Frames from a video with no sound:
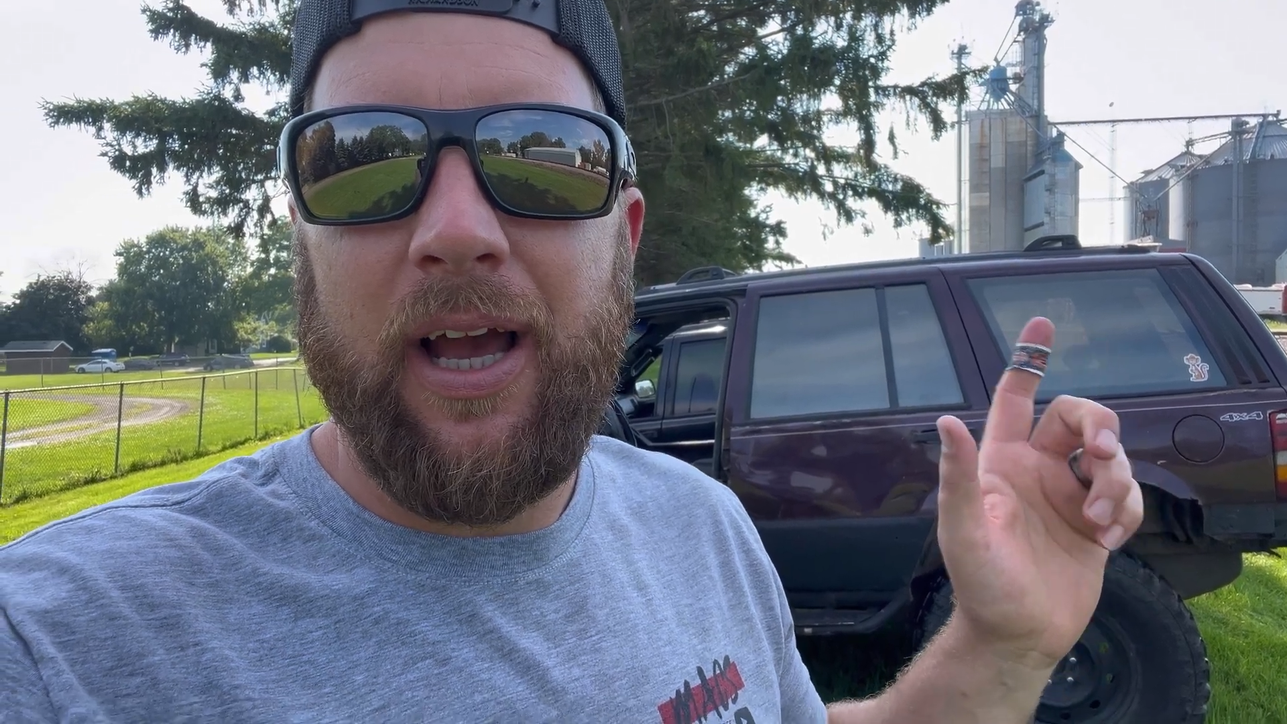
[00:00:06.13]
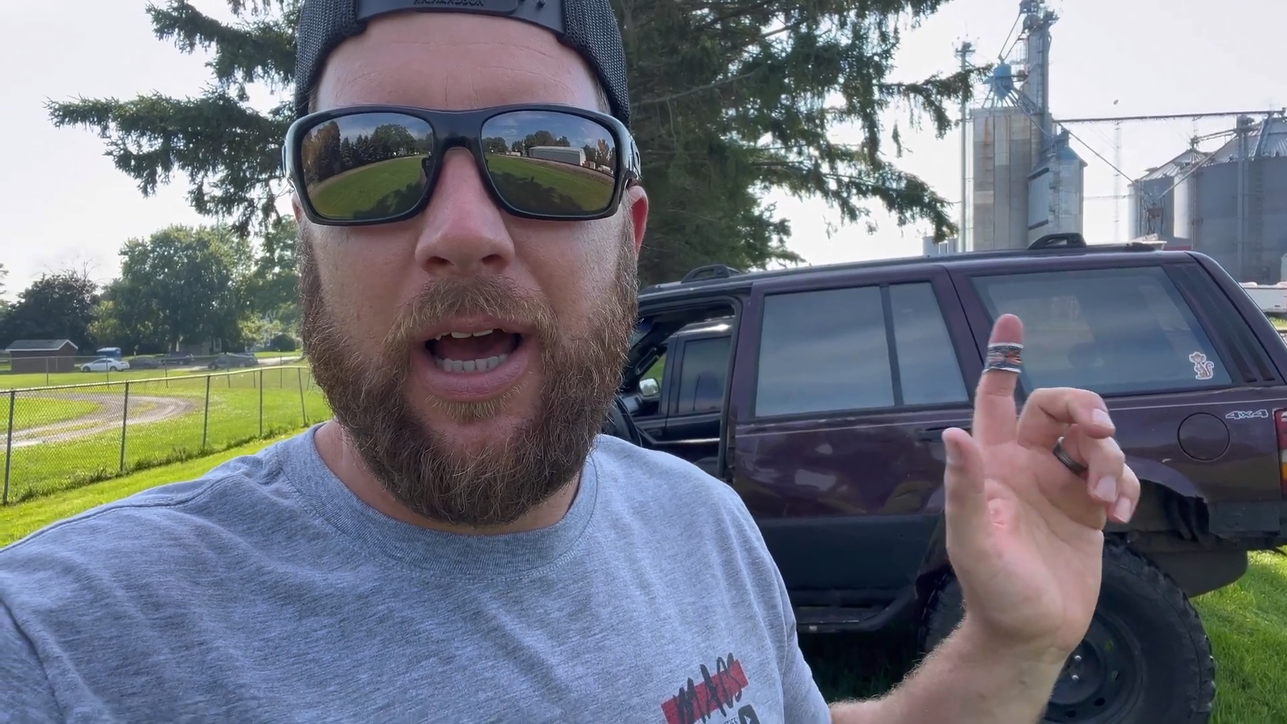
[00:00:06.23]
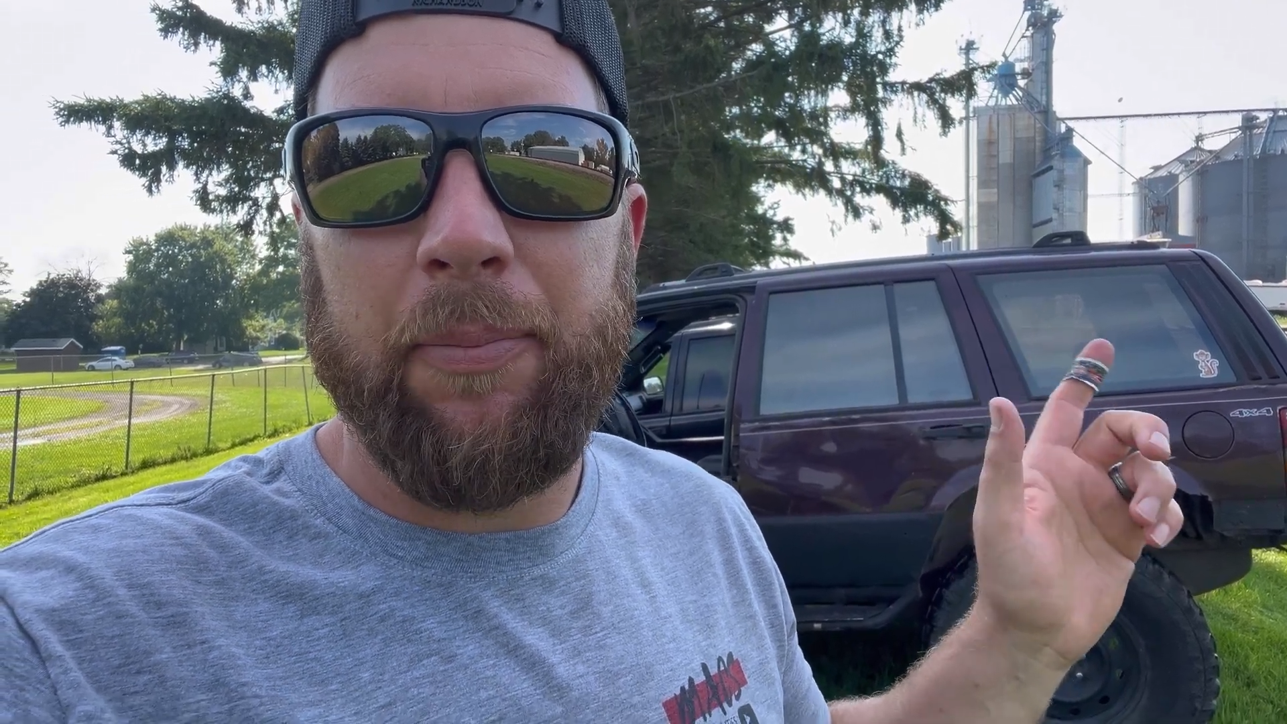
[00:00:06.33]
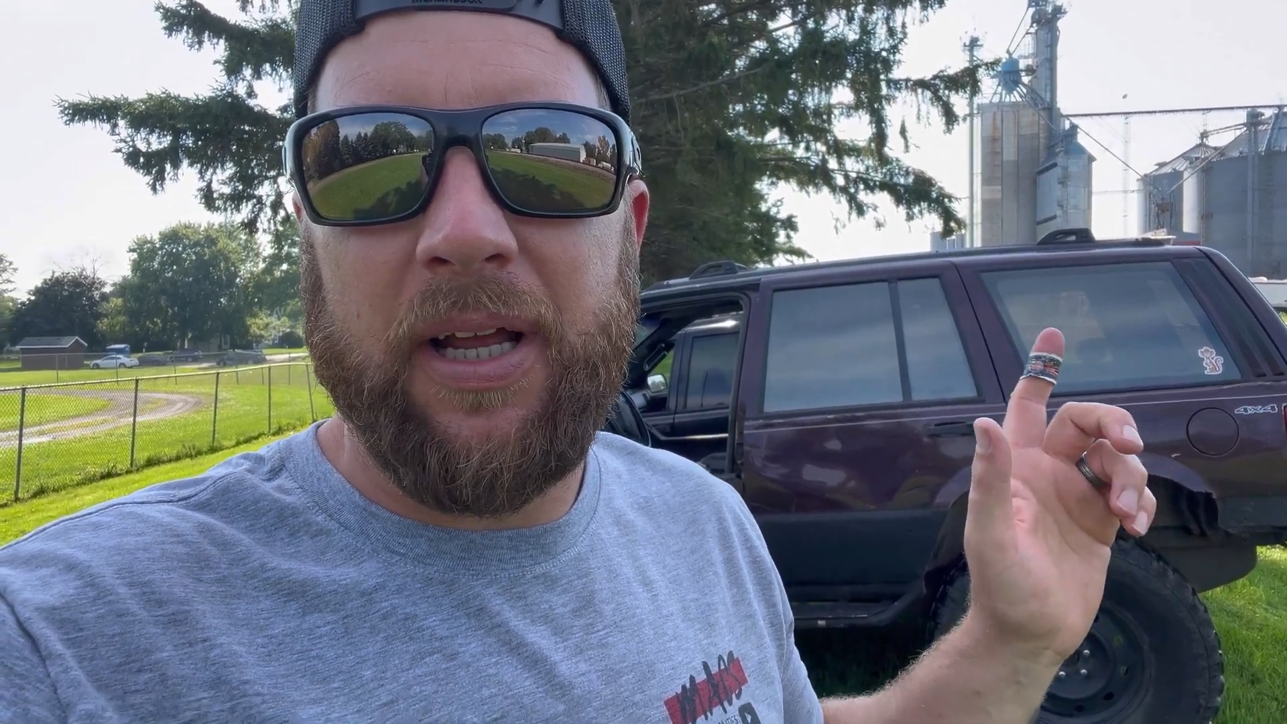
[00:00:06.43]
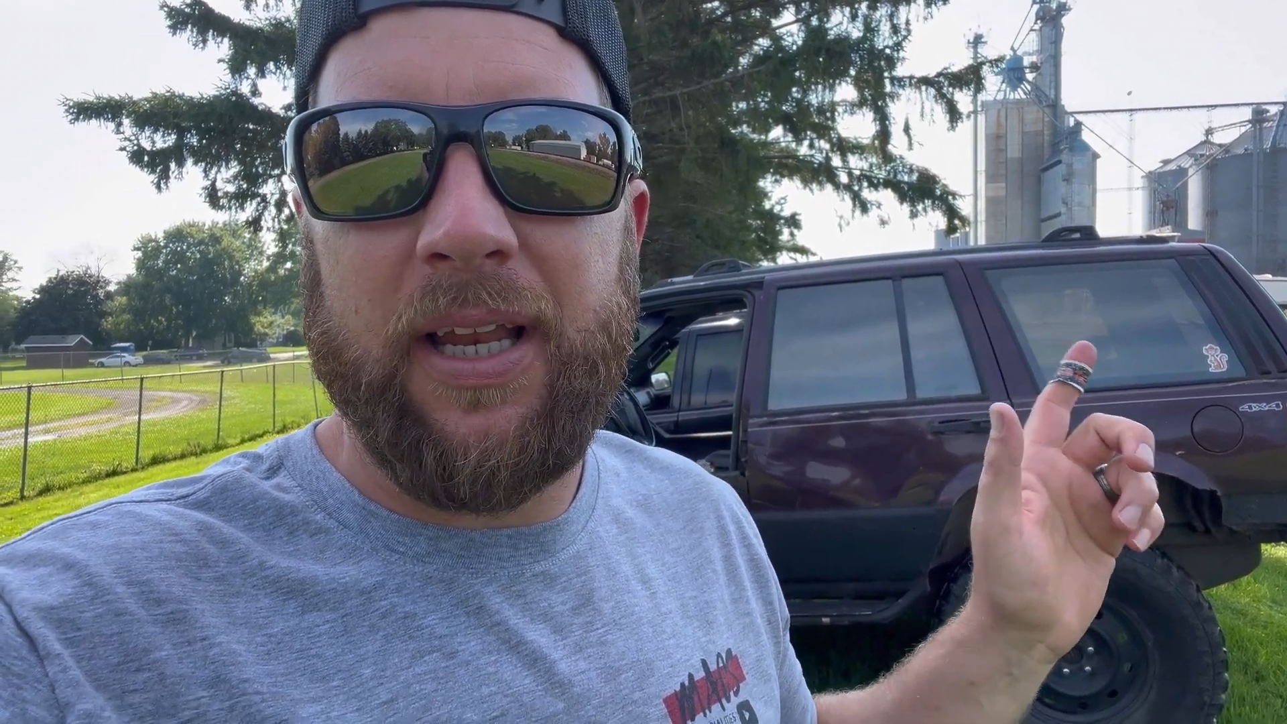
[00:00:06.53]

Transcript: on my